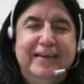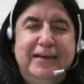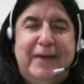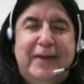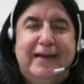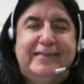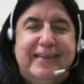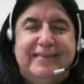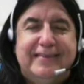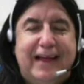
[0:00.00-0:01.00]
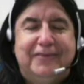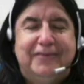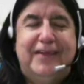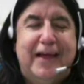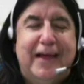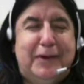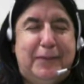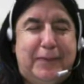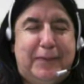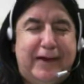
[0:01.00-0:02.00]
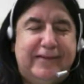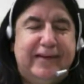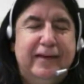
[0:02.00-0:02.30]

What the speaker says: master-slave oppression,